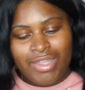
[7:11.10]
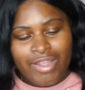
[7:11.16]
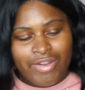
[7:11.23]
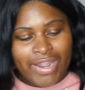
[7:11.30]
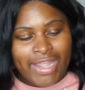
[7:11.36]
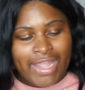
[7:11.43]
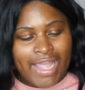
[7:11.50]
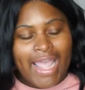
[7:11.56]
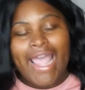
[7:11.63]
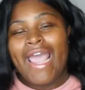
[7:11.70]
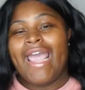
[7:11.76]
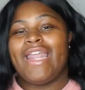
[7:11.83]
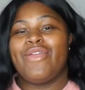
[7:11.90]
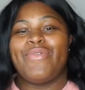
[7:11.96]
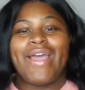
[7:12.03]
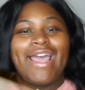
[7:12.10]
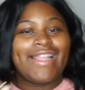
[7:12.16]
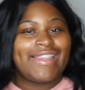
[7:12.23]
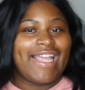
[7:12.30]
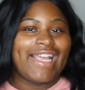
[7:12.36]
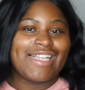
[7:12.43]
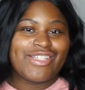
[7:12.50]
All right.
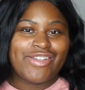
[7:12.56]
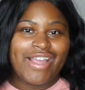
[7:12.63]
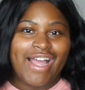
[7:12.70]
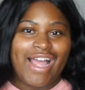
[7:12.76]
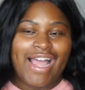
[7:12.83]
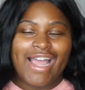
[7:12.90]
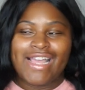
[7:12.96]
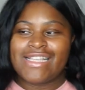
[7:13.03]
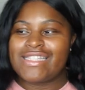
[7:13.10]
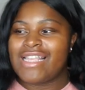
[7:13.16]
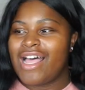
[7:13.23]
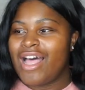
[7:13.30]
Anyway, thanks you guys.